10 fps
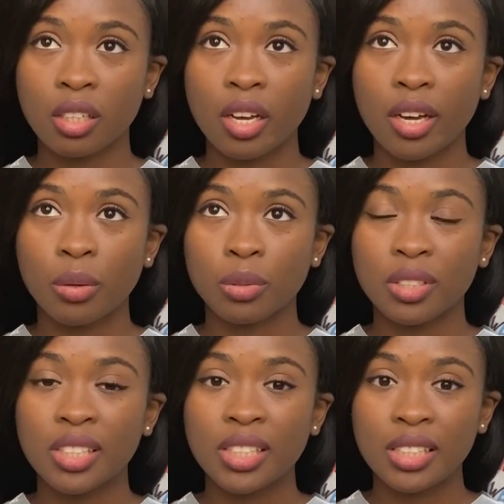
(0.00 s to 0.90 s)
I
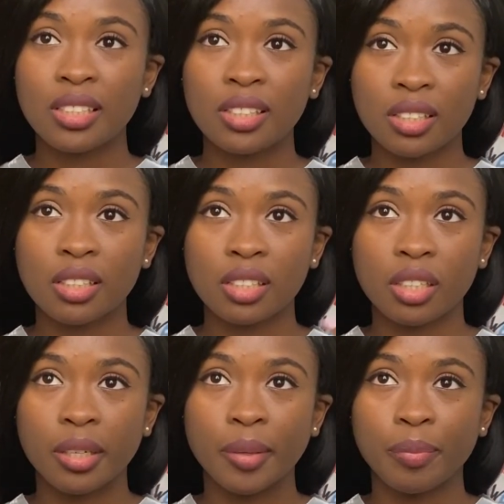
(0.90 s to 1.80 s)
was teased.
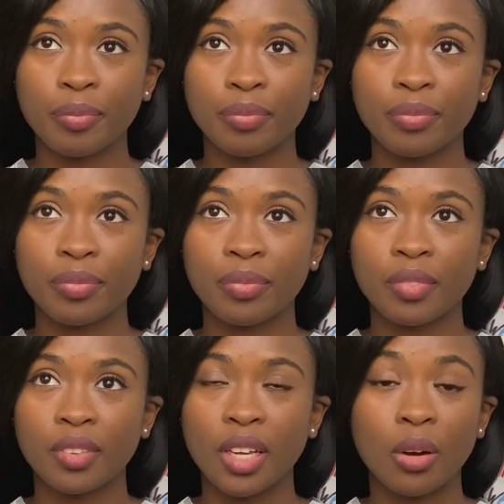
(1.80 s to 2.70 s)

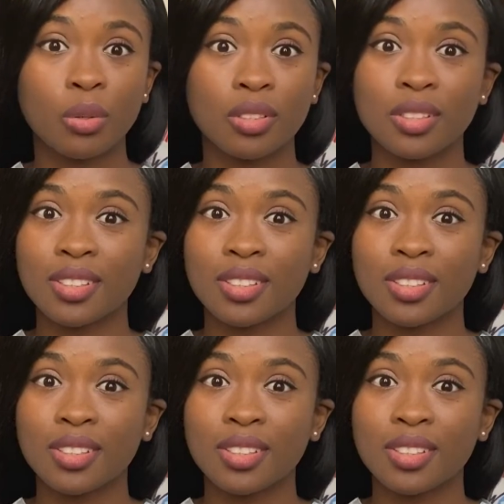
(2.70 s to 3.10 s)
I was